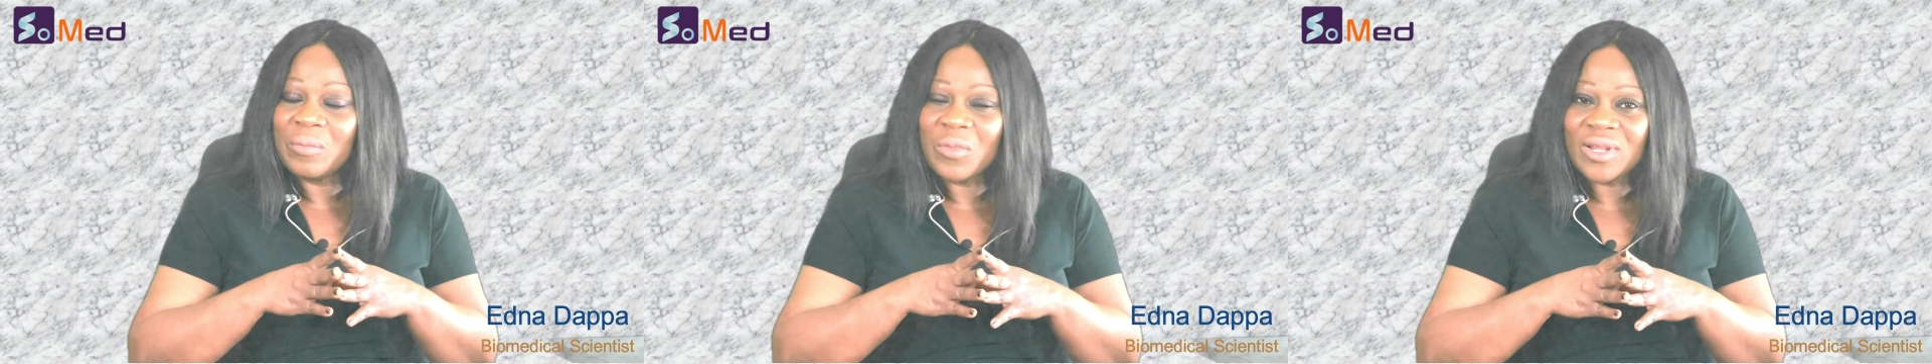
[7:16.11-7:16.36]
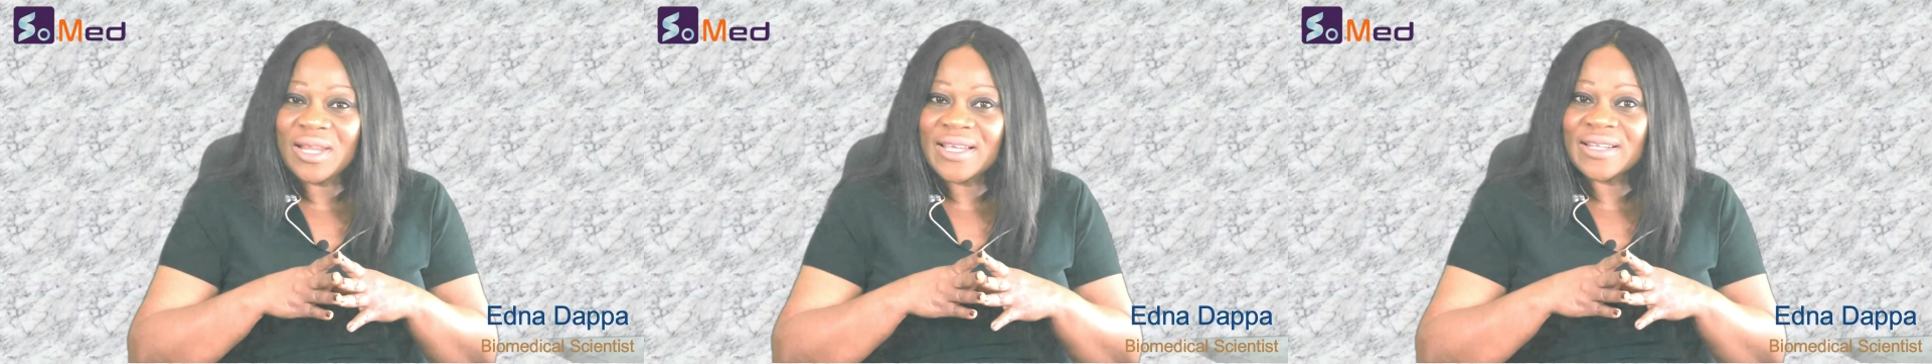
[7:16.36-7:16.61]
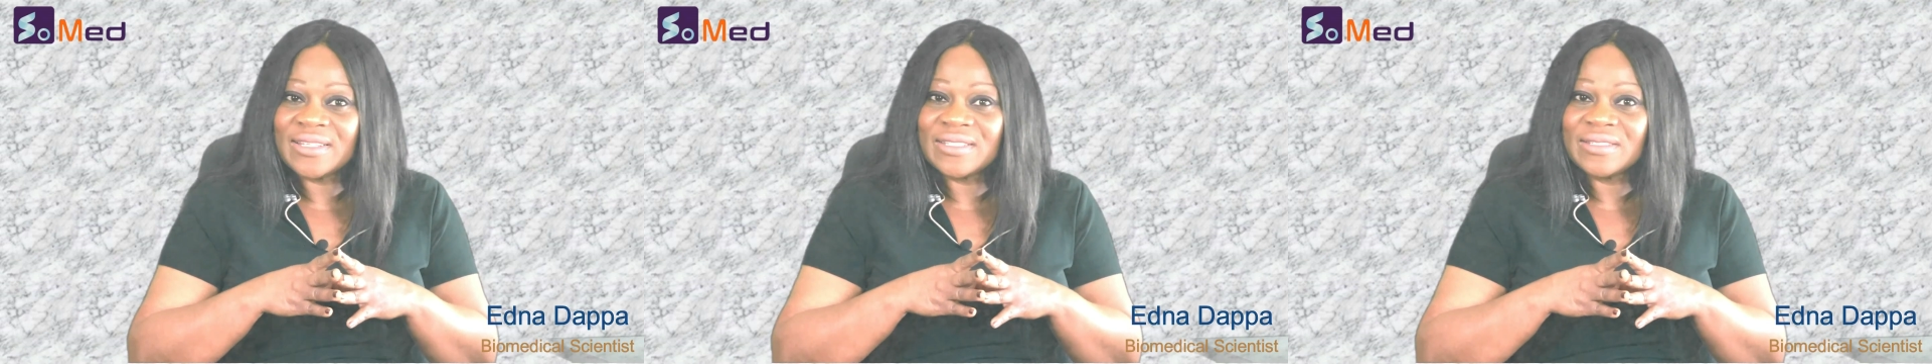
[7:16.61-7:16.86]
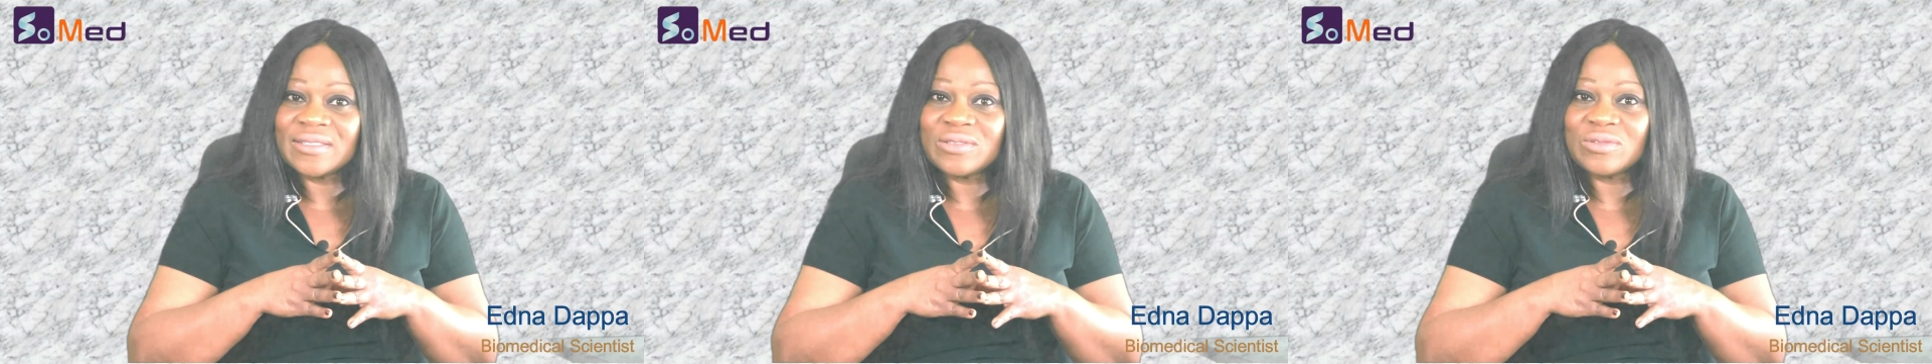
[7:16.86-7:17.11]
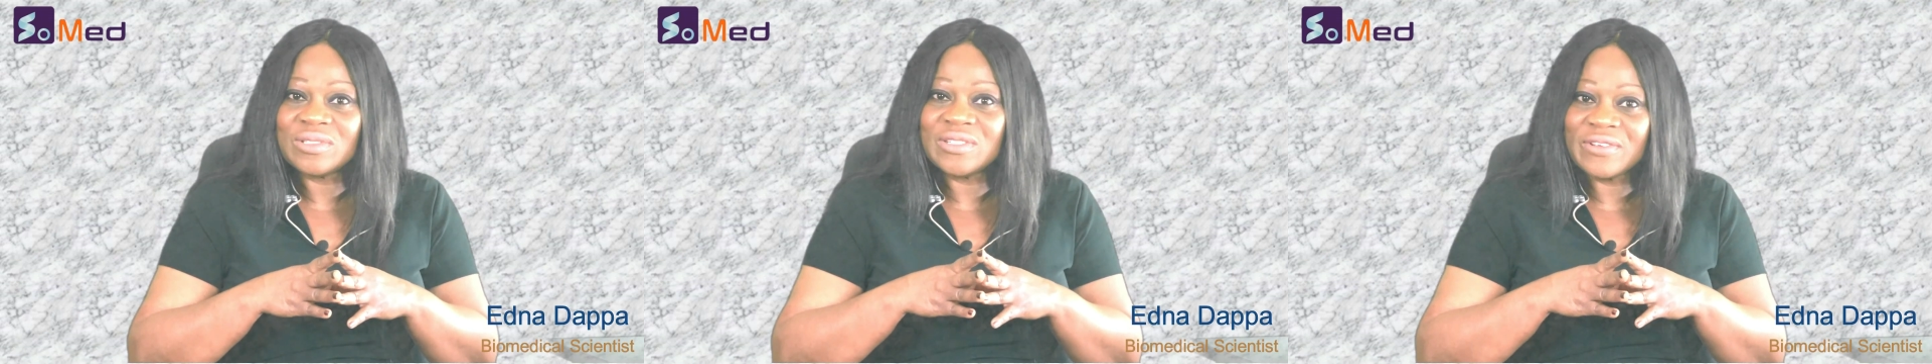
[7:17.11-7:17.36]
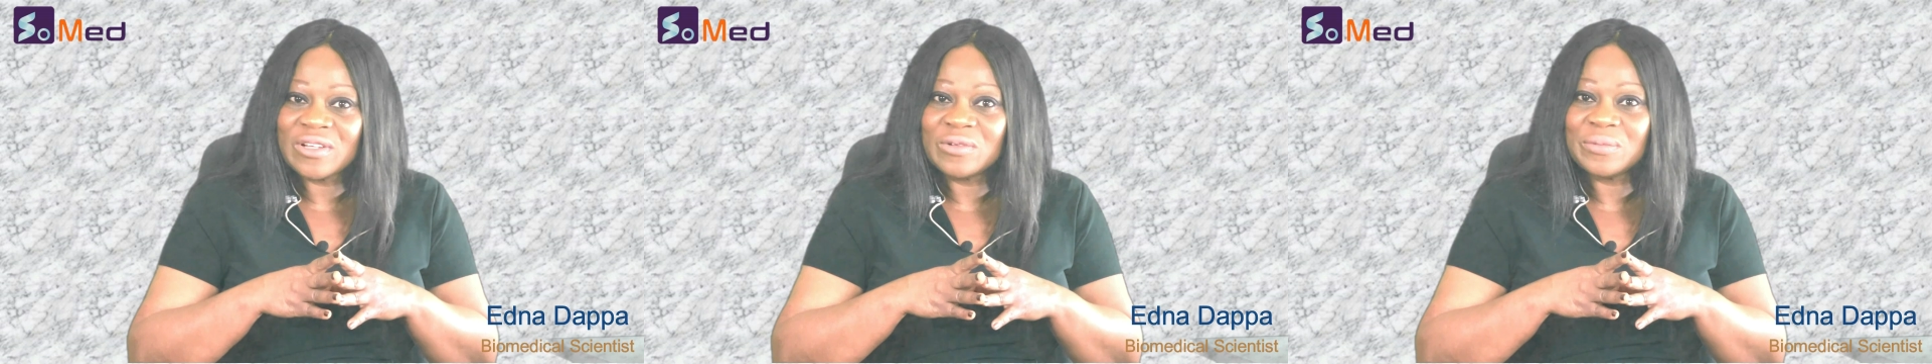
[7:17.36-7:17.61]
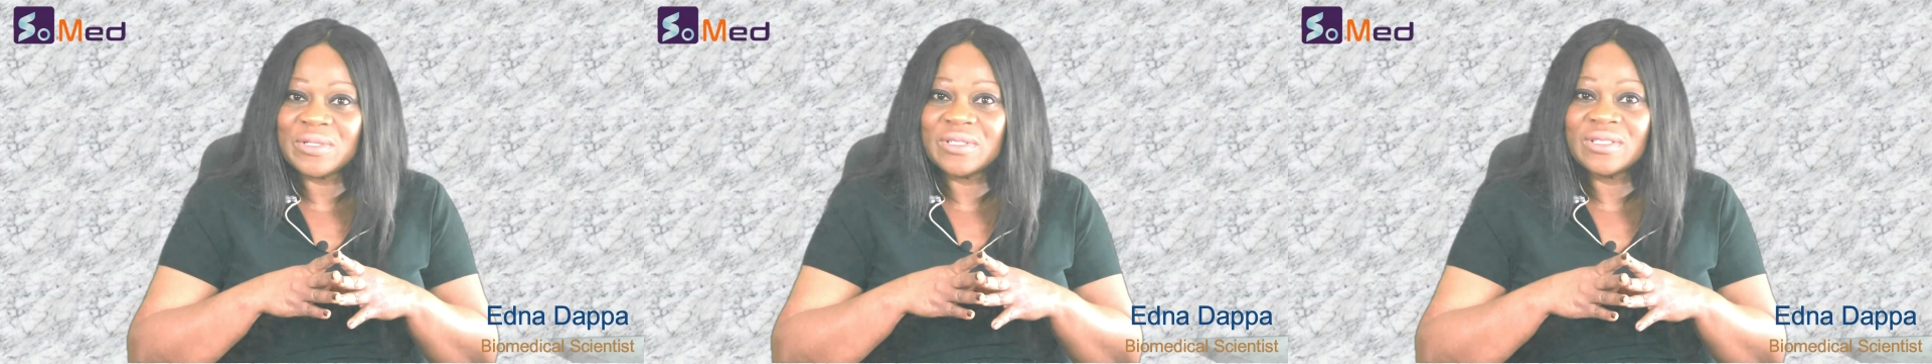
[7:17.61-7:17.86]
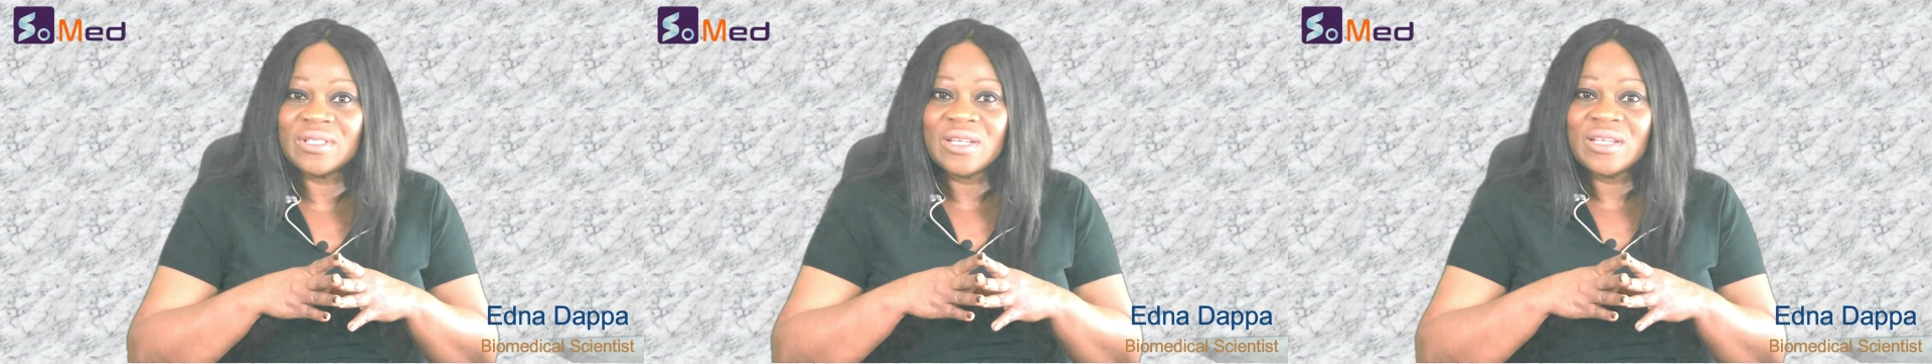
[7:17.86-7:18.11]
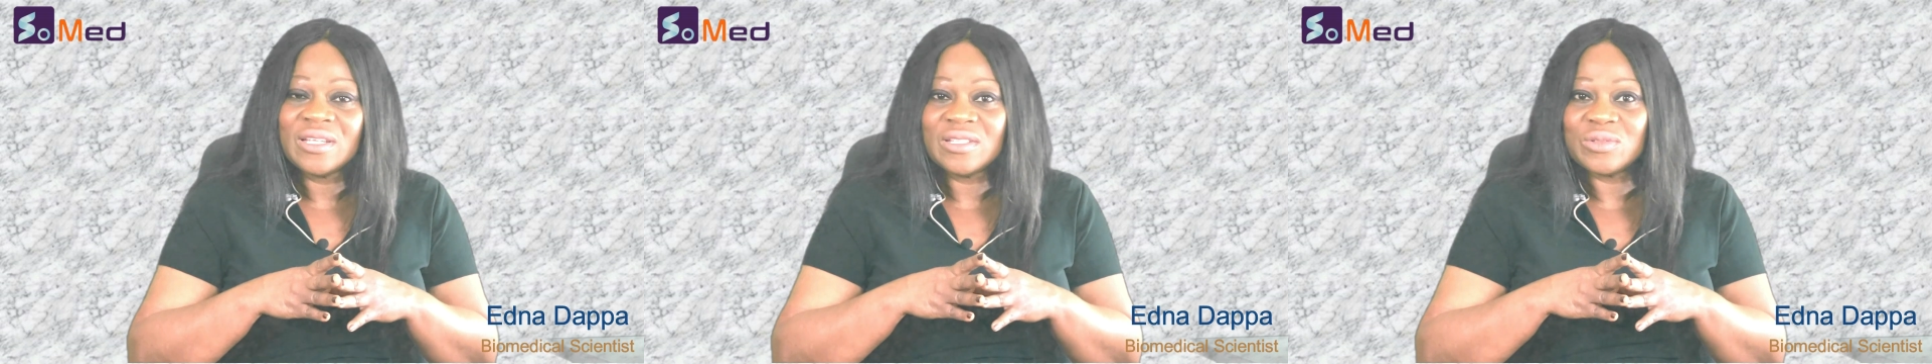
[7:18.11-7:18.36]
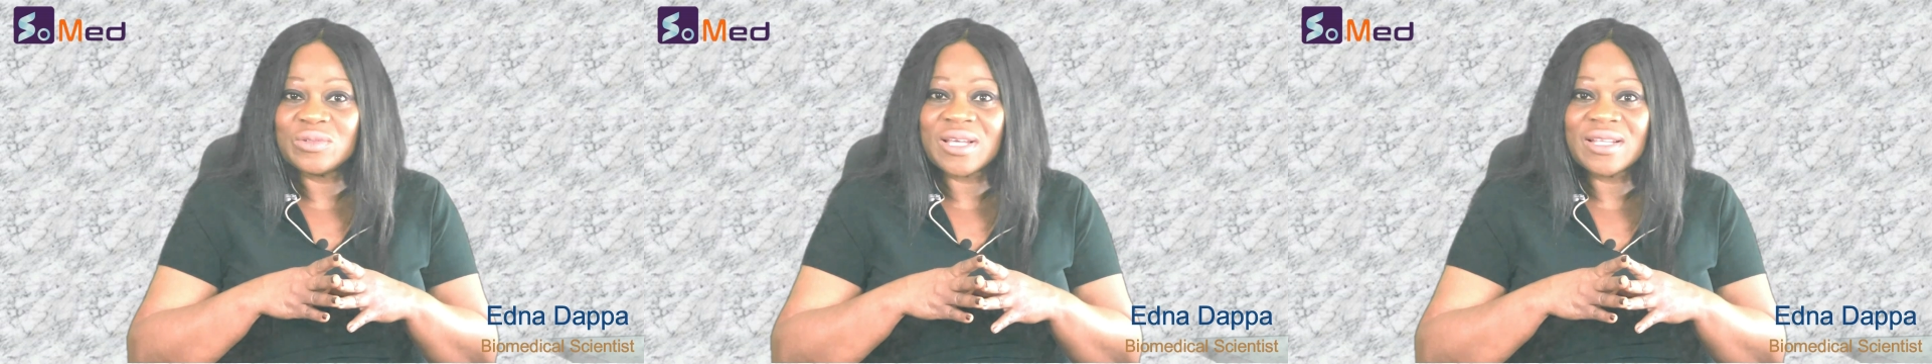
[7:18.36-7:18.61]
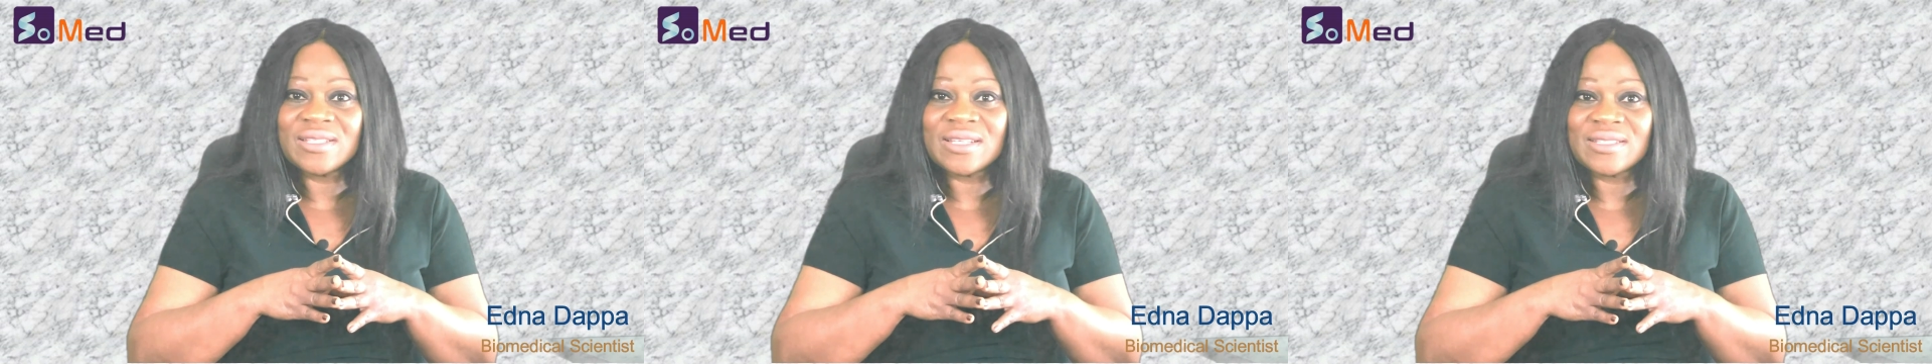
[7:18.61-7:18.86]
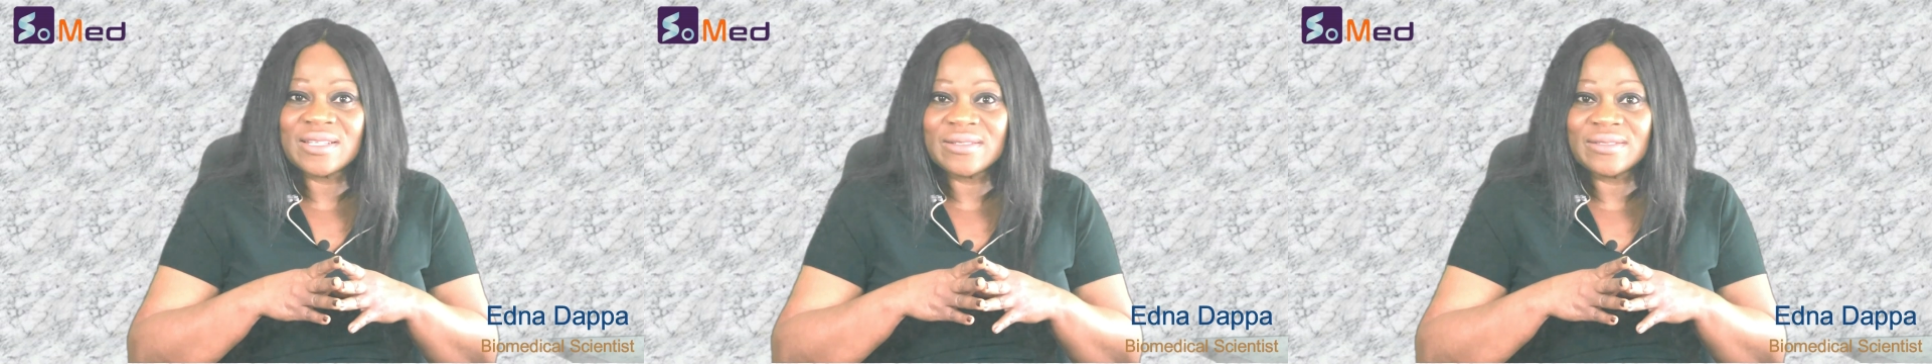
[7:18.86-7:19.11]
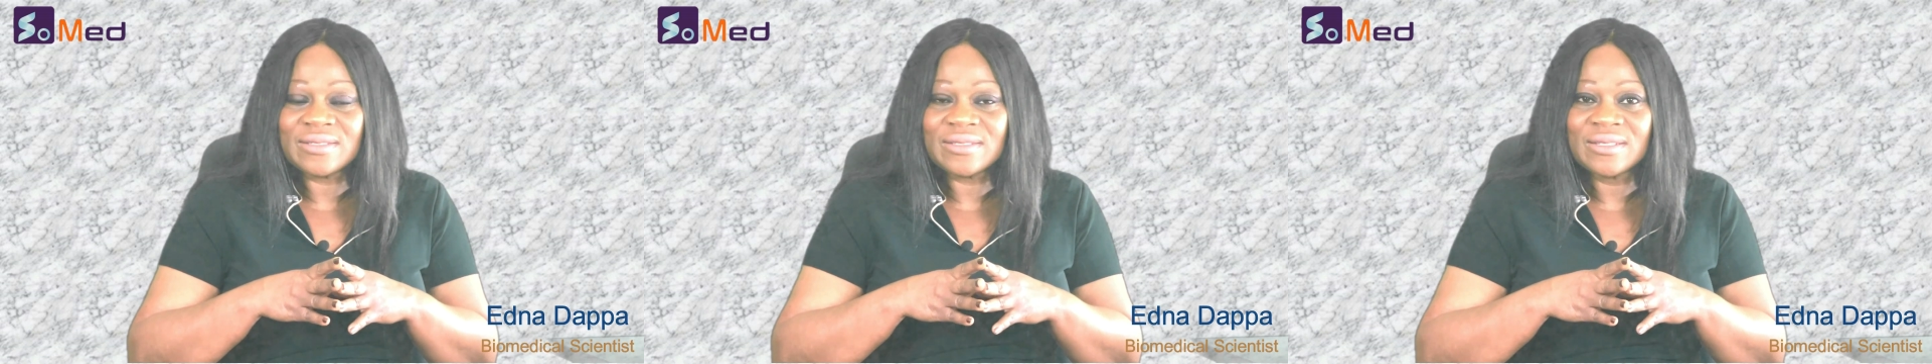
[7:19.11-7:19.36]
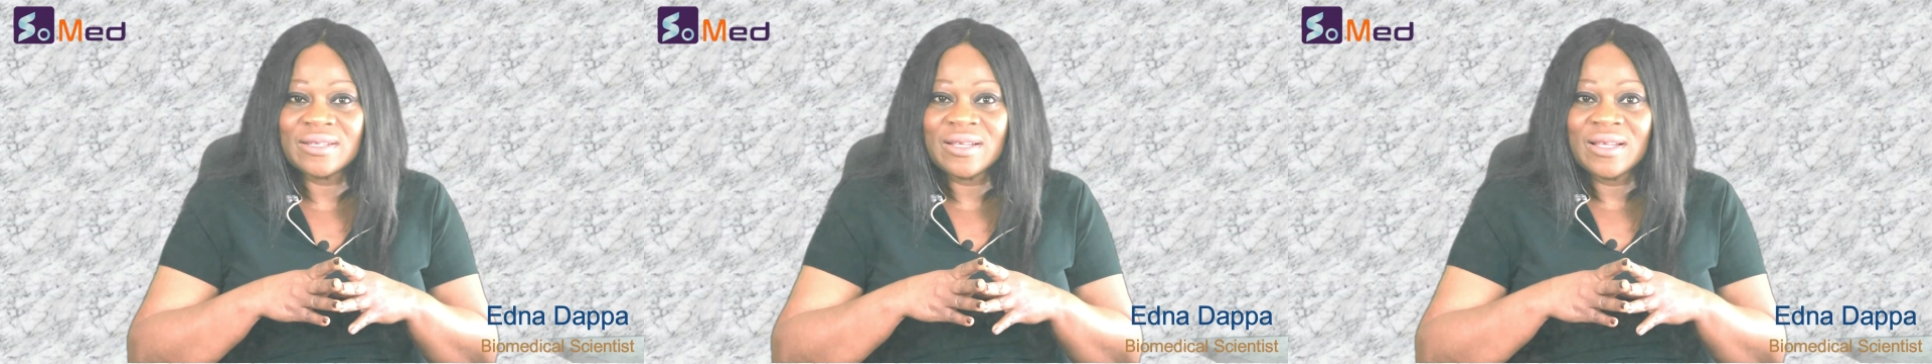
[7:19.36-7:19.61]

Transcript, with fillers: more likely to developing into cancer cells